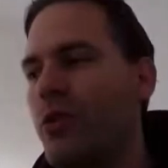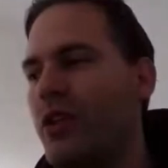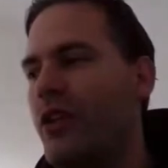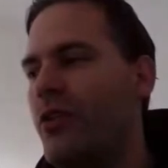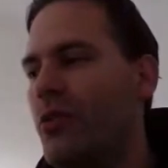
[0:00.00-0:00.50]
you
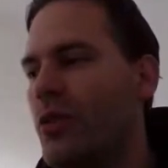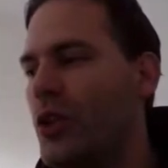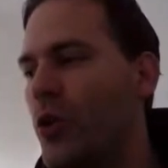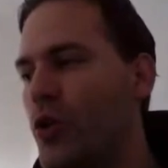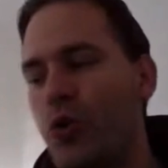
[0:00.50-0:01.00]
continue.
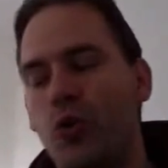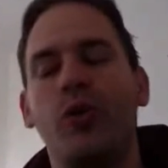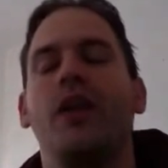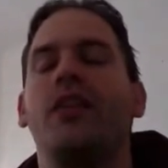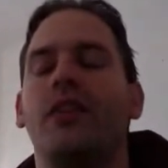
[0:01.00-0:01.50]
So you do
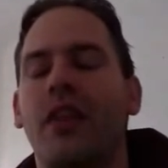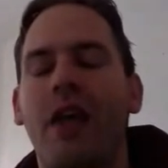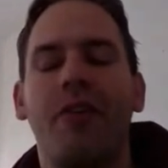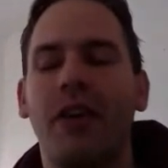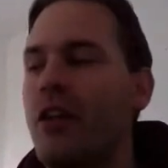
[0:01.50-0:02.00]
not
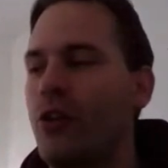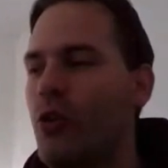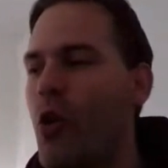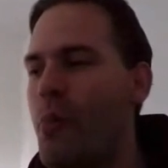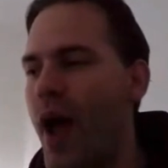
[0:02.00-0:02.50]
never need
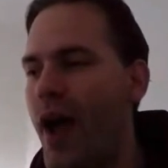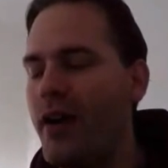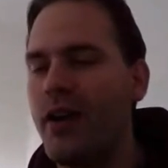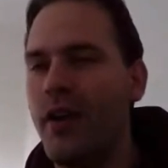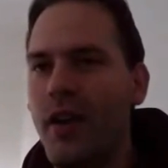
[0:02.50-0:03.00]
to go
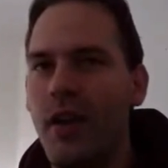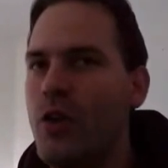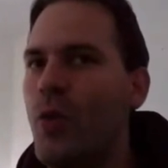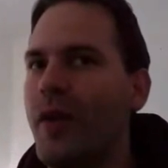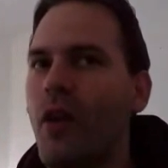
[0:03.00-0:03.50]
back.
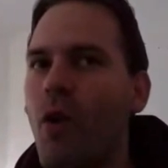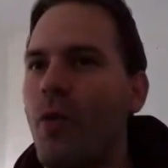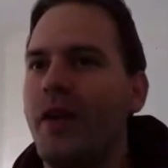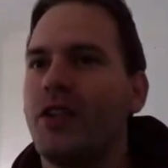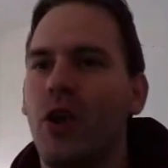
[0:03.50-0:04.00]
You will
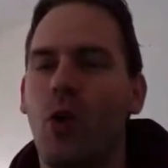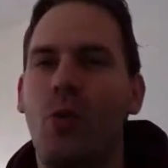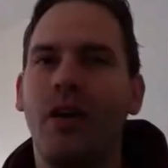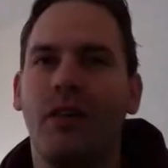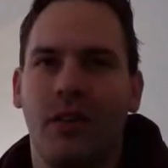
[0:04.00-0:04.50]
always know
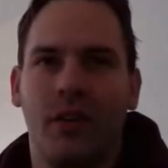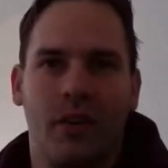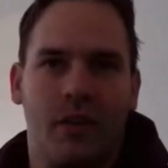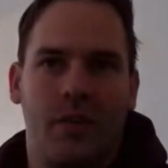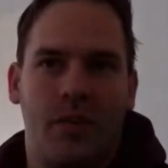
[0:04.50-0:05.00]

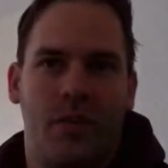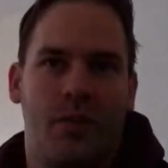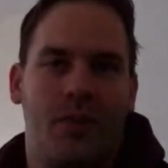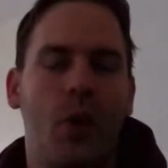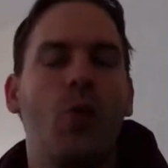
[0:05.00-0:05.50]

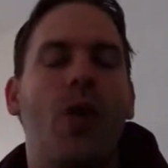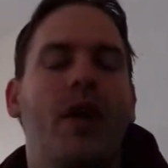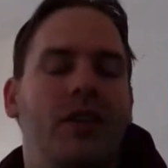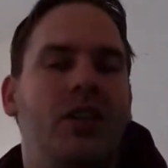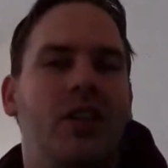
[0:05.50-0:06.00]

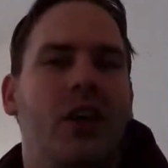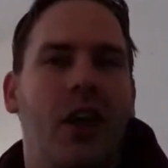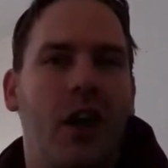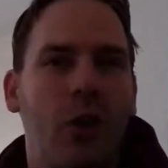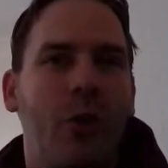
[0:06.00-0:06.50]
what is
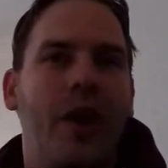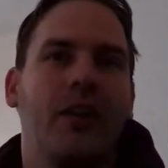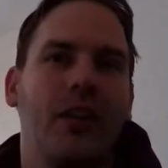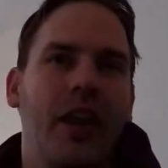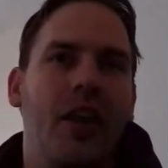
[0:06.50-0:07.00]
the
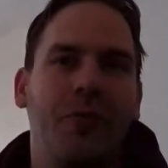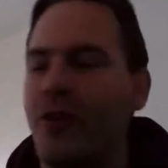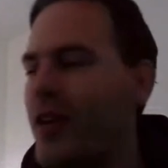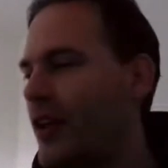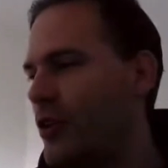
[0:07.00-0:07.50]
correct layer
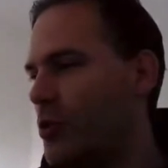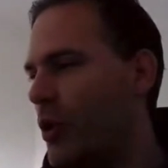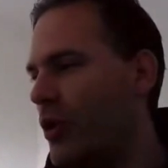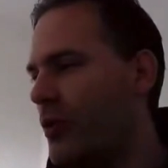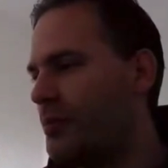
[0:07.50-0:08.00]
for that
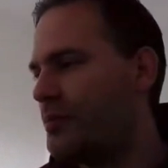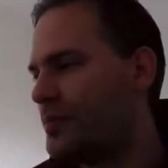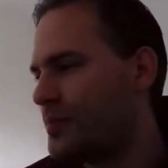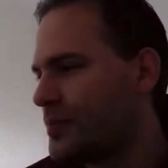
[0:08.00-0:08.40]
neuron.